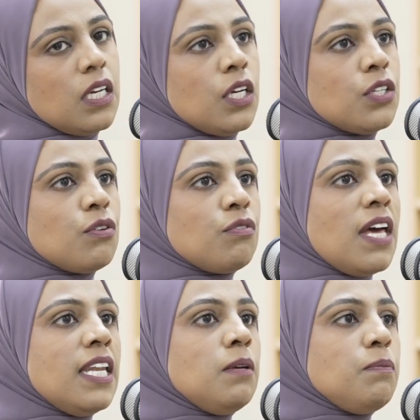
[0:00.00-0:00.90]
So
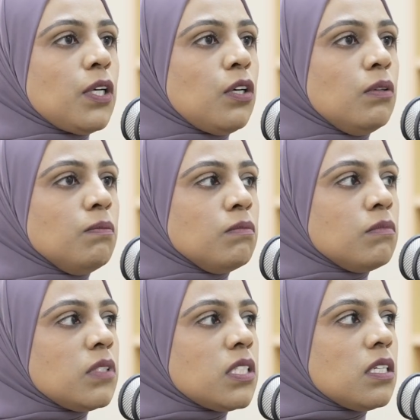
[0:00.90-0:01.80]
then it
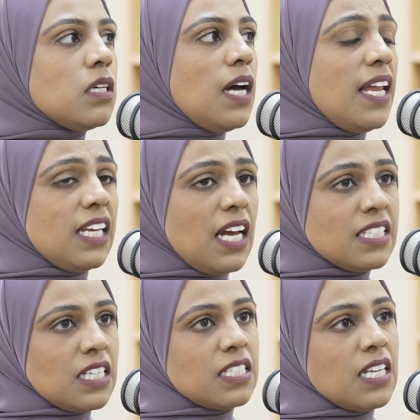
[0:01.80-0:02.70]
becomes, and
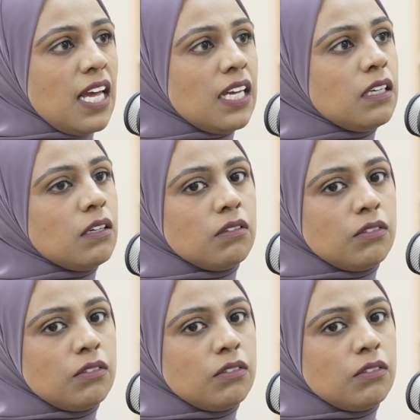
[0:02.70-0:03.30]
as I say,